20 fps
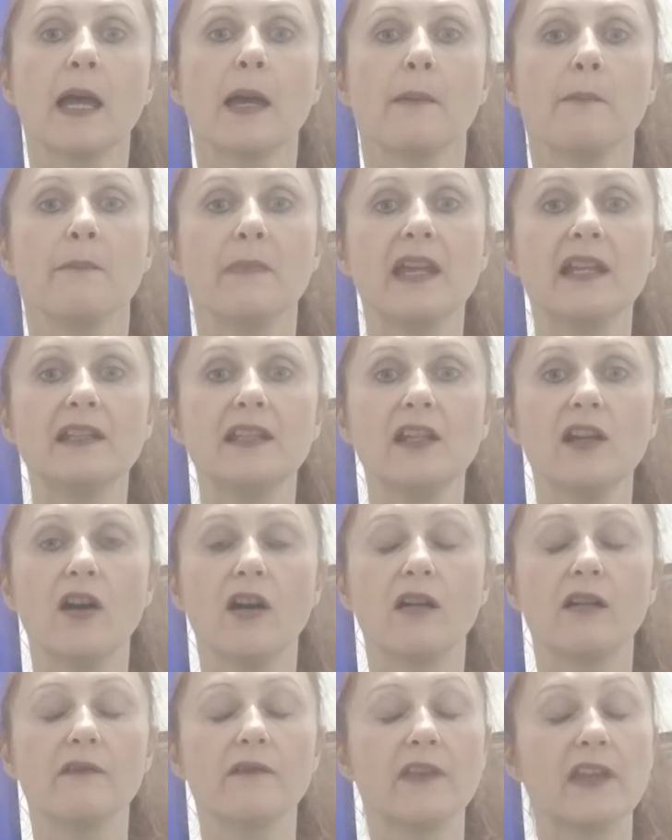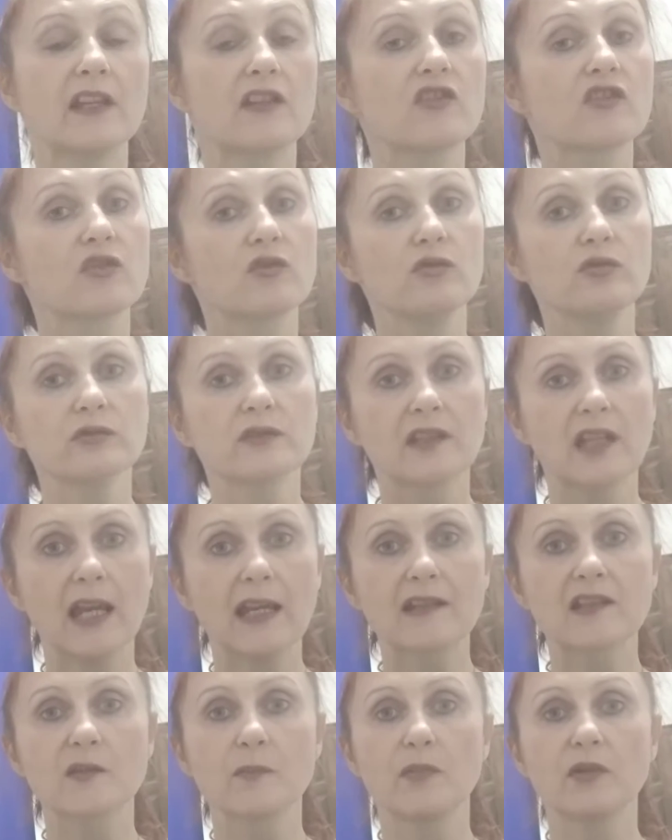many of their school
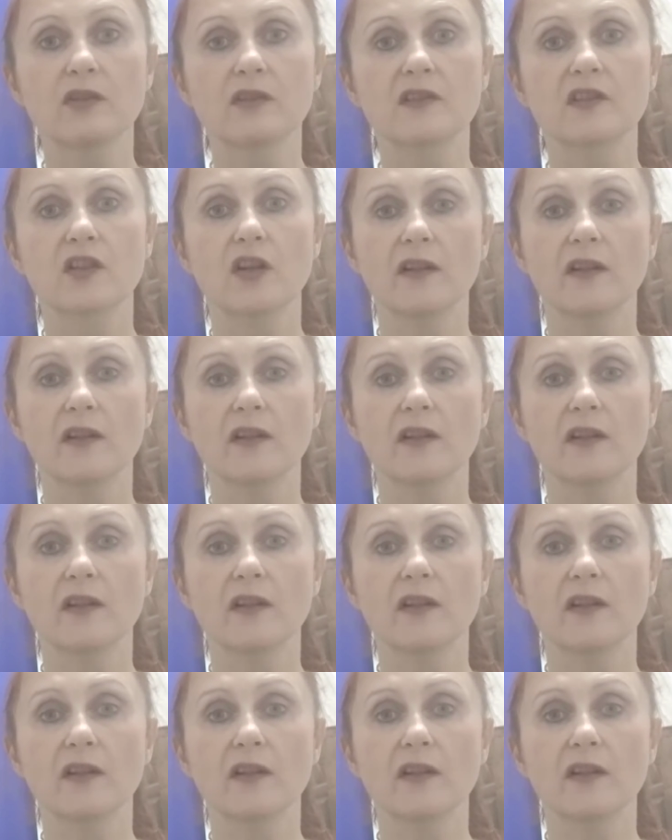textbooks